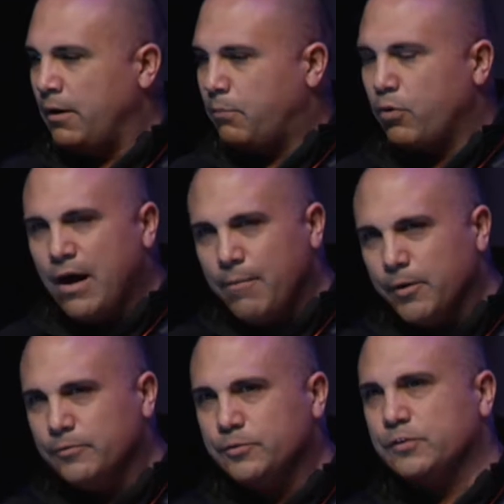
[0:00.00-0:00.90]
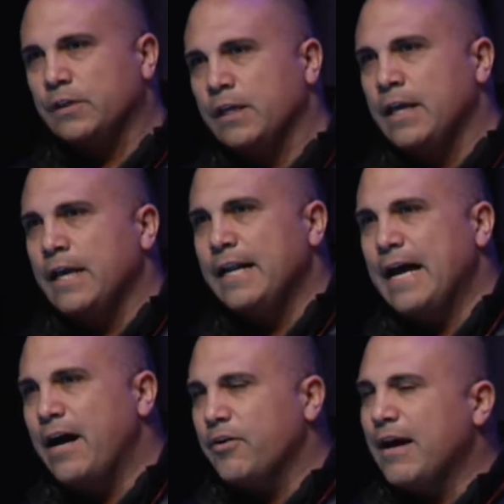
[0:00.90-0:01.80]
problems, and
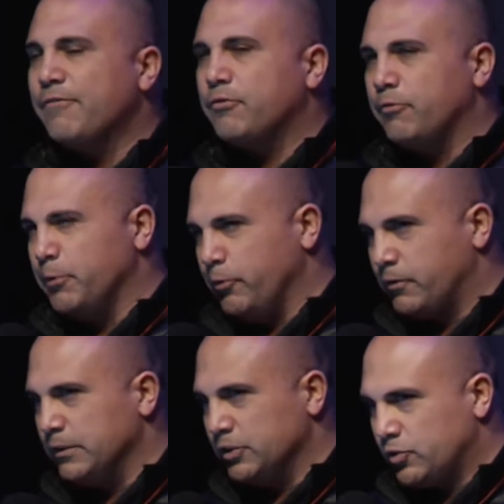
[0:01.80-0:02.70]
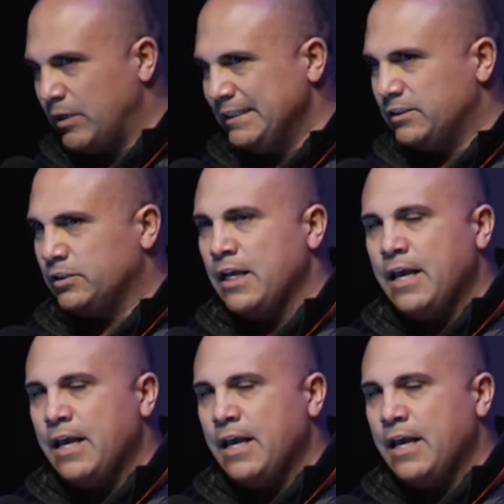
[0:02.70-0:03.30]
how you have to remove constraints.